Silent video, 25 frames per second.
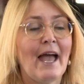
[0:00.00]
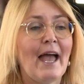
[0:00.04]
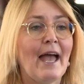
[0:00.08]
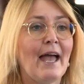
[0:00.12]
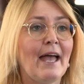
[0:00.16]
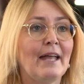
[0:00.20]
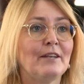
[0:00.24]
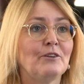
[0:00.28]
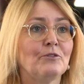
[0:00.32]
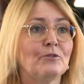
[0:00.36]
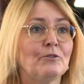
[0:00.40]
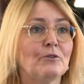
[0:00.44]

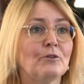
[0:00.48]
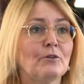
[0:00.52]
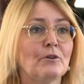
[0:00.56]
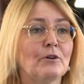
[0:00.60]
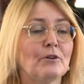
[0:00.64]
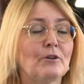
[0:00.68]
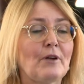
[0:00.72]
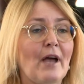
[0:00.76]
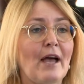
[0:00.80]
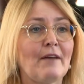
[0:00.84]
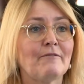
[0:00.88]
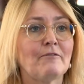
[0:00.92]
and you
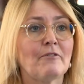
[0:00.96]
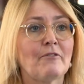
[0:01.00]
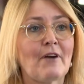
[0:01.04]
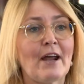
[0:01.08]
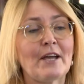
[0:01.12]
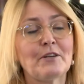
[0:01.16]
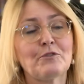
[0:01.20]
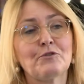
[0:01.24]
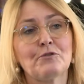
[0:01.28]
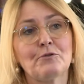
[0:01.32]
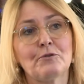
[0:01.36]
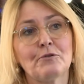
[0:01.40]
have a
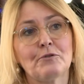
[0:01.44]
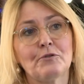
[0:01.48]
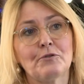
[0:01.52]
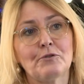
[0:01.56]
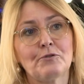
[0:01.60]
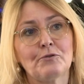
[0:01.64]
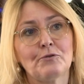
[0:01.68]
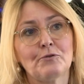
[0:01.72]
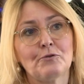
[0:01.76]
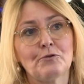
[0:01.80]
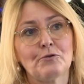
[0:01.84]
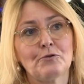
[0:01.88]
right
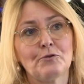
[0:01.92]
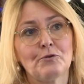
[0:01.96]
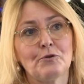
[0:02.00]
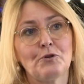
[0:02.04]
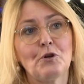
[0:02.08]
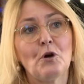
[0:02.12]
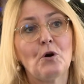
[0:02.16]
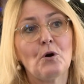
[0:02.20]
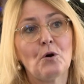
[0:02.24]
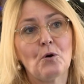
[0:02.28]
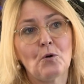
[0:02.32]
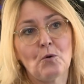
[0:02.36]
to
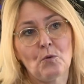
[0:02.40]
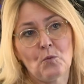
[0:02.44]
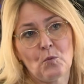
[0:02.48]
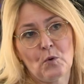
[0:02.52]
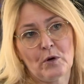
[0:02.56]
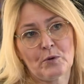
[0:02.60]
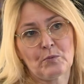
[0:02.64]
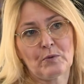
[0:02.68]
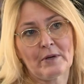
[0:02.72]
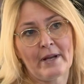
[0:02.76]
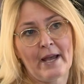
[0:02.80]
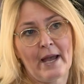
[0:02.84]
know
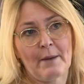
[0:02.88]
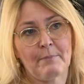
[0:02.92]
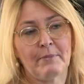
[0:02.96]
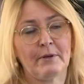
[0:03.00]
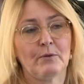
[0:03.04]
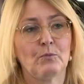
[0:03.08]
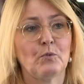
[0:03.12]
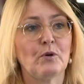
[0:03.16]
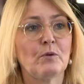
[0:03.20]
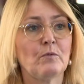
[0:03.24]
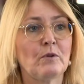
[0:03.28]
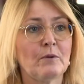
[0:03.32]
what will
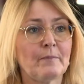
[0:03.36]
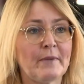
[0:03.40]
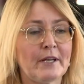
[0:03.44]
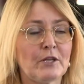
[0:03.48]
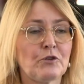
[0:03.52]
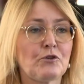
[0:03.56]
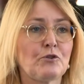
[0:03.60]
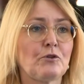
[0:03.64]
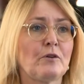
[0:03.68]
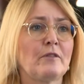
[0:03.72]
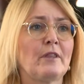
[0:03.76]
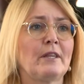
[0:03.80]
happen. We will make
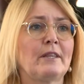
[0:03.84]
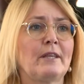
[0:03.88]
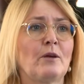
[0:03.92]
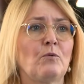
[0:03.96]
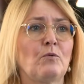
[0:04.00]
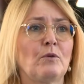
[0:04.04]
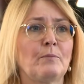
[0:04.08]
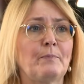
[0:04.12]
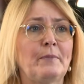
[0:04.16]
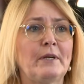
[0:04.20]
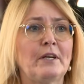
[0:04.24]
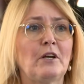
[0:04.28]
sure that there
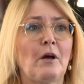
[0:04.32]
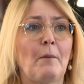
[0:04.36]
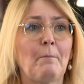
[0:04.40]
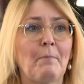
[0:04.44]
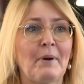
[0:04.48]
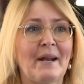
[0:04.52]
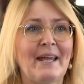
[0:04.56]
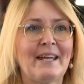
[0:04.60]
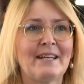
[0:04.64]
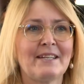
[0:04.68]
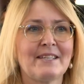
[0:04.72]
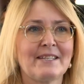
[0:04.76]
will be
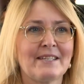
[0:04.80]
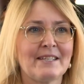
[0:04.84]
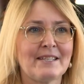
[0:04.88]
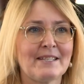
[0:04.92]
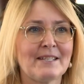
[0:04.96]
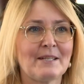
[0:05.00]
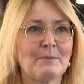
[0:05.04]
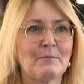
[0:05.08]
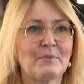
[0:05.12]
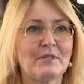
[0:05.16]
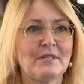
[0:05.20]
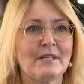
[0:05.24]
complaint
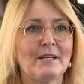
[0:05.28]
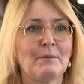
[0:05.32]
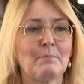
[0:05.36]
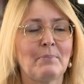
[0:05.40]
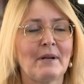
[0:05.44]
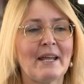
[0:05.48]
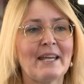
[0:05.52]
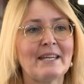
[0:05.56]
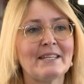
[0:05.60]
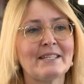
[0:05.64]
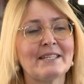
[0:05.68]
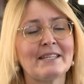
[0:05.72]
systems in
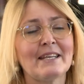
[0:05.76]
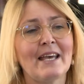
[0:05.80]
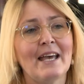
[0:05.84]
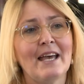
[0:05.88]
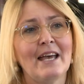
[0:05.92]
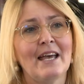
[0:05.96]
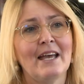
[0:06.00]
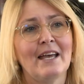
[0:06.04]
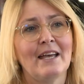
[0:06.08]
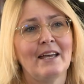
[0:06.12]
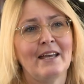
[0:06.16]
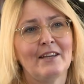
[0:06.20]
place.
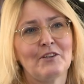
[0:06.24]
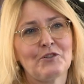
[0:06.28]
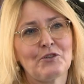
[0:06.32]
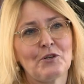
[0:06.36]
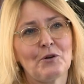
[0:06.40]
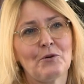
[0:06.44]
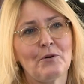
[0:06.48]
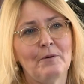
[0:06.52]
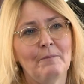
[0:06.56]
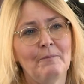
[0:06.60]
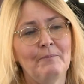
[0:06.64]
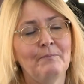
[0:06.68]

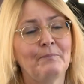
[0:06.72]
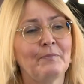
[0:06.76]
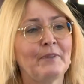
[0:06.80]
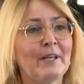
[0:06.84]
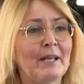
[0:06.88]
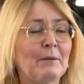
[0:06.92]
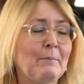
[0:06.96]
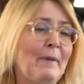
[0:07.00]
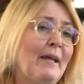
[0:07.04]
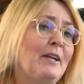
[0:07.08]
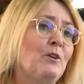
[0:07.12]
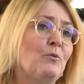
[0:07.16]
So,
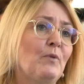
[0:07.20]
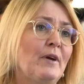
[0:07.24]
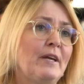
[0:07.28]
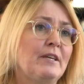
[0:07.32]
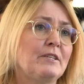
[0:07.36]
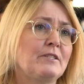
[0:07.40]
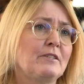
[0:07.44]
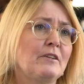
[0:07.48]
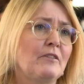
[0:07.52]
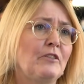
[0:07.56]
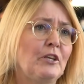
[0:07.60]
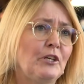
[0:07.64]
in many
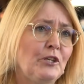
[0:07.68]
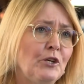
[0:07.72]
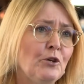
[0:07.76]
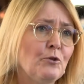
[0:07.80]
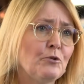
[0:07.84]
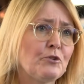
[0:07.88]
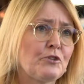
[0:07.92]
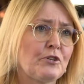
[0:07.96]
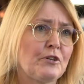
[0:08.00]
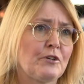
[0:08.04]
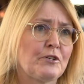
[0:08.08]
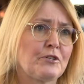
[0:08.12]
ways, the
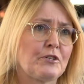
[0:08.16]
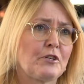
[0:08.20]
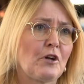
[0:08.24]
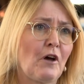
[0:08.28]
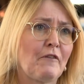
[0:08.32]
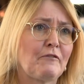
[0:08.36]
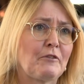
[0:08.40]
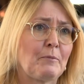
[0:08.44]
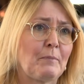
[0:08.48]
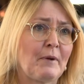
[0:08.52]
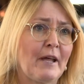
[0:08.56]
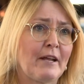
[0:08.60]
users
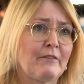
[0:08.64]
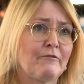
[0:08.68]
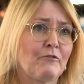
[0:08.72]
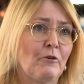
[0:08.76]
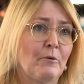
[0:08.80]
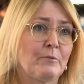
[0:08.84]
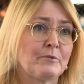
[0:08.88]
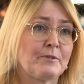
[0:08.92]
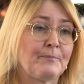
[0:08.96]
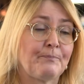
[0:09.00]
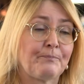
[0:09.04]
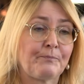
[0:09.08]
of the
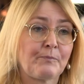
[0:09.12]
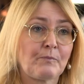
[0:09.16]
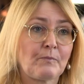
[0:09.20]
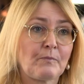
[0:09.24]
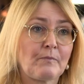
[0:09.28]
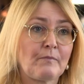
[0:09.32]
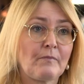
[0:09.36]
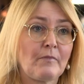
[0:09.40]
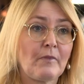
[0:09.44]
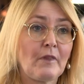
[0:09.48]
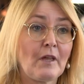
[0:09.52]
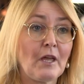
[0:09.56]
platforms,
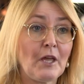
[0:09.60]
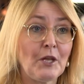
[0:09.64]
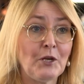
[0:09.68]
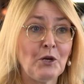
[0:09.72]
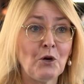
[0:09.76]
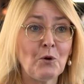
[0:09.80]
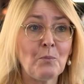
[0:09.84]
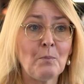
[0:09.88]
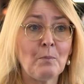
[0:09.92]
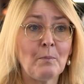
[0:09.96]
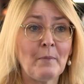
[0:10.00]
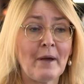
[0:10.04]

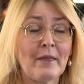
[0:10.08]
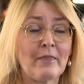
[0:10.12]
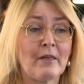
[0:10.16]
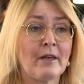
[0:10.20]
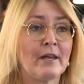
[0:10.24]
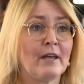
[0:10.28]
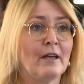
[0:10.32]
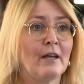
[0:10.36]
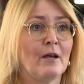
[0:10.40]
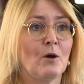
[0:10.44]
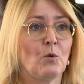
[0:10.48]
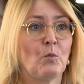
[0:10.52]
no
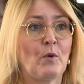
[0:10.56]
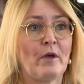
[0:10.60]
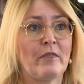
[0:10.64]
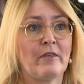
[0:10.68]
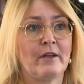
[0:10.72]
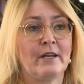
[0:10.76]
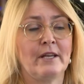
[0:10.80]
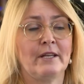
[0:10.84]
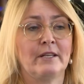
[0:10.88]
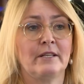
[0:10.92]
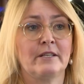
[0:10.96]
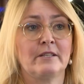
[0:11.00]
matter
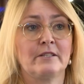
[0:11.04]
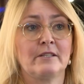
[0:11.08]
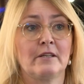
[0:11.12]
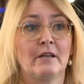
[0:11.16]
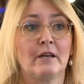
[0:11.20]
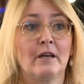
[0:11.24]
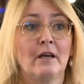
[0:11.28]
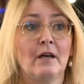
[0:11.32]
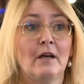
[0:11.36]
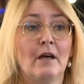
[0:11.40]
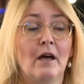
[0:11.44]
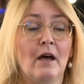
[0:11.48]
whether it is
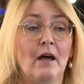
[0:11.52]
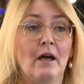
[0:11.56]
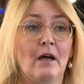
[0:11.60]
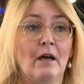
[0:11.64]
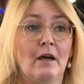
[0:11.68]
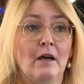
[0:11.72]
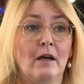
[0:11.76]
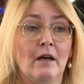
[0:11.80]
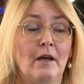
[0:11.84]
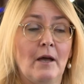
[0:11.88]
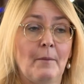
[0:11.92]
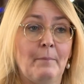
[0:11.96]
a
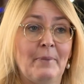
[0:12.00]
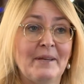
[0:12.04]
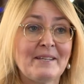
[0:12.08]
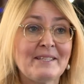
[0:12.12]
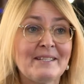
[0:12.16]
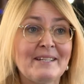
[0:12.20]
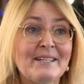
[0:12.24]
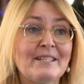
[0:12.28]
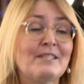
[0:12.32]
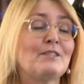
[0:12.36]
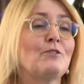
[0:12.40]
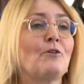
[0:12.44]

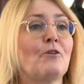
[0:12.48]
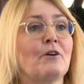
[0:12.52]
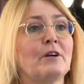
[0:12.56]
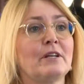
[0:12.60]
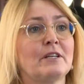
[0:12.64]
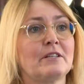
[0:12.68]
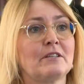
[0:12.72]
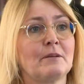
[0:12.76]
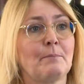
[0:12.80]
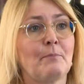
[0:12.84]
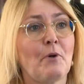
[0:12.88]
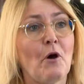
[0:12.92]
business or
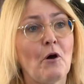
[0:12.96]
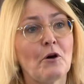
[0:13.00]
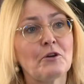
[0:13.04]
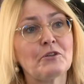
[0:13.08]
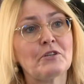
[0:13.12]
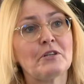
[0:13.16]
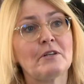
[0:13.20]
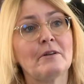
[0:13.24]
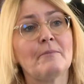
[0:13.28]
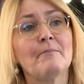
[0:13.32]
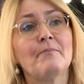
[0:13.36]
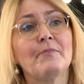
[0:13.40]
it's a
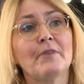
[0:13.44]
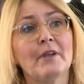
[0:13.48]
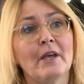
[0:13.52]
person,